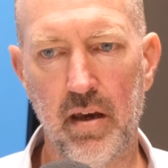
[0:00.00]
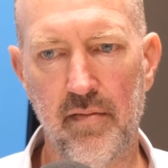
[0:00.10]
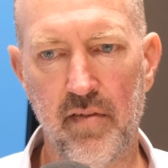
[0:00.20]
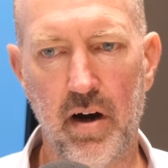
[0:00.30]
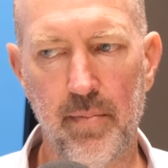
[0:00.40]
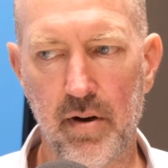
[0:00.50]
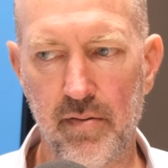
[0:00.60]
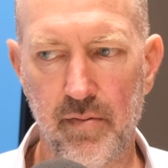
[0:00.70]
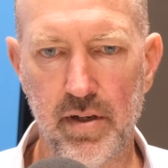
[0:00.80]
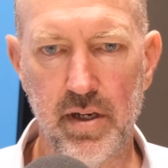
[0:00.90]
and vibrant
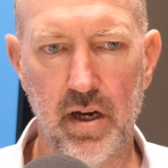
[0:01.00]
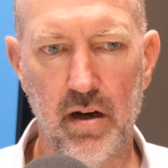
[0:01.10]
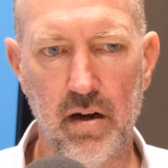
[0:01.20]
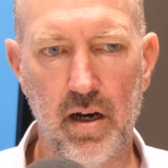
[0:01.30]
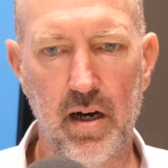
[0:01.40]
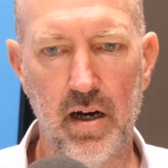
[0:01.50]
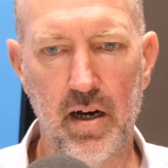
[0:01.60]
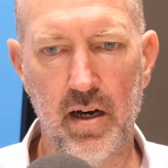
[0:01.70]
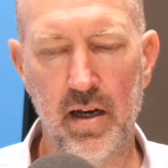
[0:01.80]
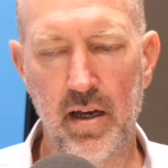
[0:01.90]

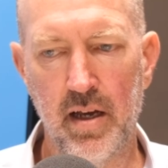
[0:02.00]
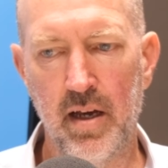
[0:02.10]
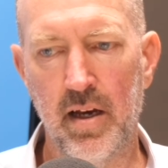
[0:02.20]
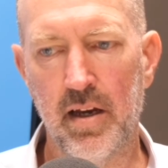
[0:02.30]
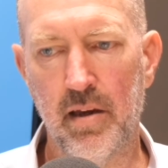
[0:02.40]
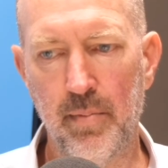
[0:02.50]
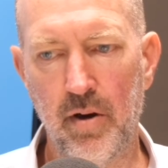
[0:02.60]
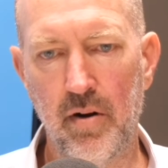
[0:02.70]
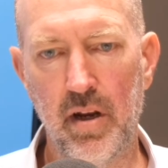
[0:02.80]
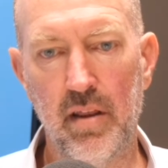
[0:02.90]
retail
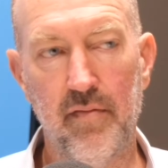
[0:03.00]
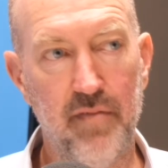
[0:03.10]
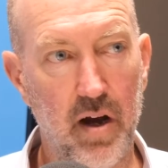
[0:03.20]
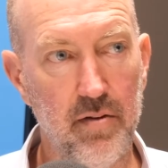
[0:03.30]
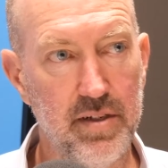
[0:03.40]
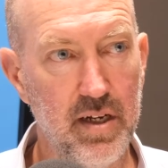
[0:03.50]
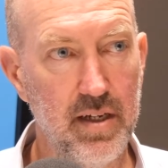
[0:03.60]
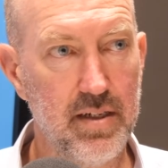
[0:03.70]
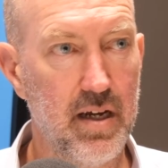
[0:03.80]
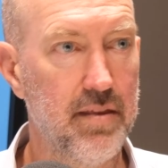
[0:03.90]
community that follows
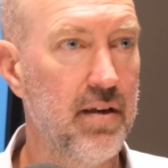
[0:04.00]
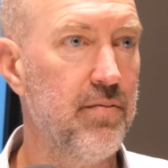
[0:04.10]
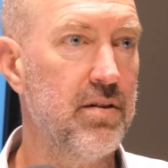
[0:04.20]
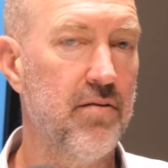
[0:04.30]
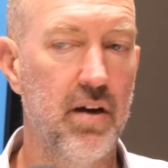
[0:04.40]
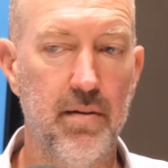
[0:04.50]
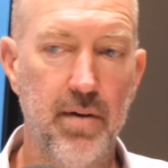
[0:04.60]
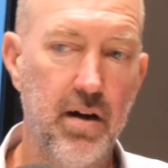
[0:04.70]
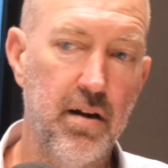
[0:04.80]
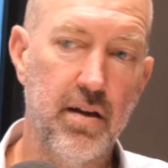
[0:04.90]
us. I think what's great
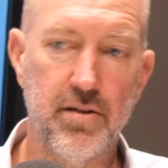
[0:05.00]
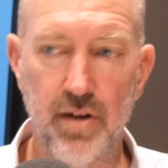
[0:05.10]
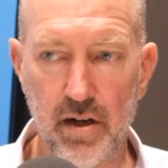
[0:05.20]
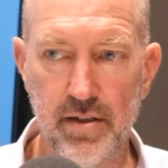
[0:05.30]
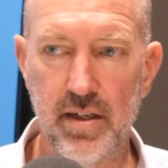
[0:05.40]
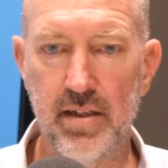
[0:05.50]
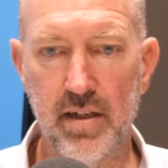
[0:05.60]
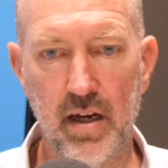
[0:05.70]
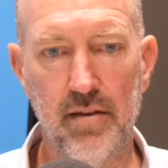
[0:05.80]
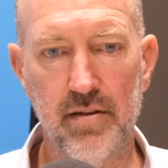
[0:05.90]
about like Sharesies
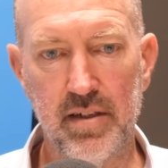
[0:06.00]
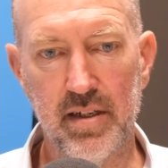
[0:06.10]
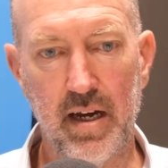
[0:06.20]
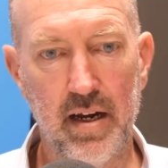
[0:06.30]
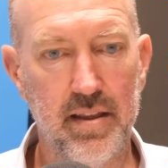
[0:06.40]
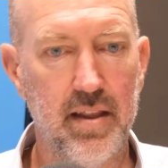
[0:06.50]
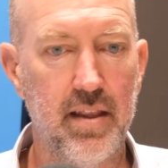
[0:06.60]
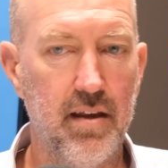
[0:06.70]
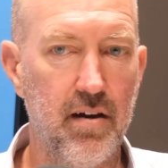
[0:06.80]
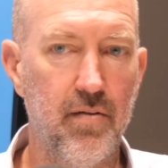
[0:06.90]
and others is that,
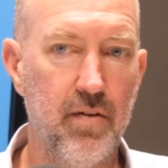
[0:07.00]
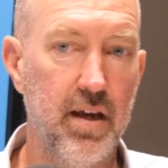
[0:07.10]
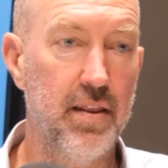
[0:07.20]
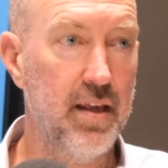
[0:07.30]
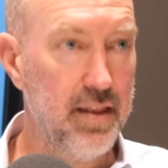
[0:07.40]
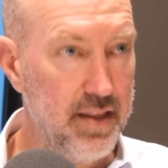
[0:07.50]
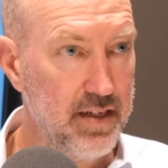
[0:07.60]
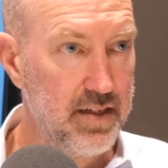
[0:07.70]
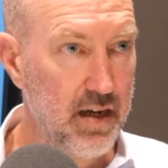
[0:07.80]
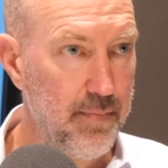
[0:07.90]
you know, and
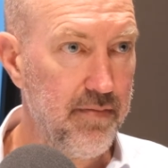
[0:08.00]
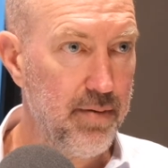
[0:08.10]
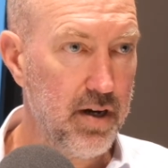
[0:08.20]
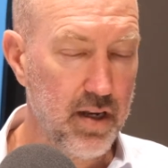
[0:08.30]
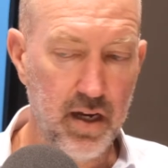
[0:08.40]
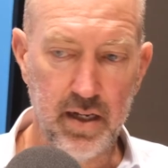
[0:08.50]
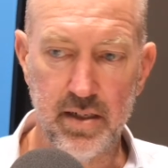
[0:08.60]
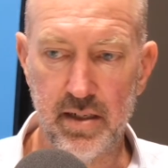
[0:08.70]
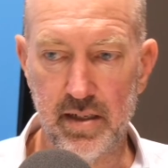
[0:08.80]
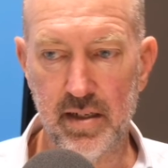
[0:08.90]
these type of
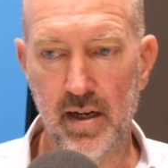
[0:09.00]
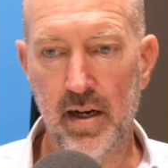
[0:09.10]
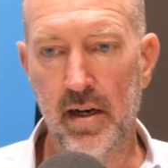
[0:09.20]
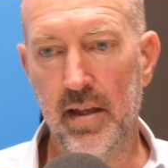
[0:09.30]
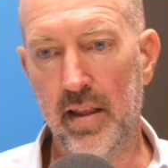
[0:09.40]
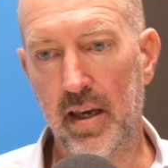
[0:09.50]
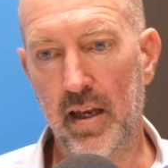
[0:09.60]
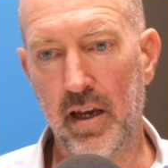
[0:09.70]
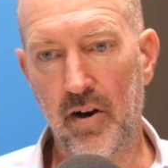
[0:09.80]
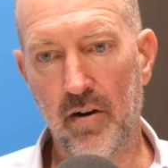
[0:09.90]
podcasts is they
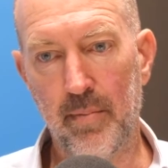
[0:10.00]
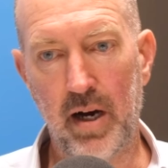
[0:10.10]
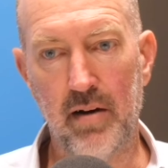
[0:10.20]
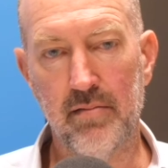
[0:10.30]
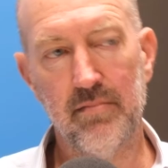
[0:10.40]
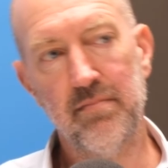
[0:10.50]
can hear about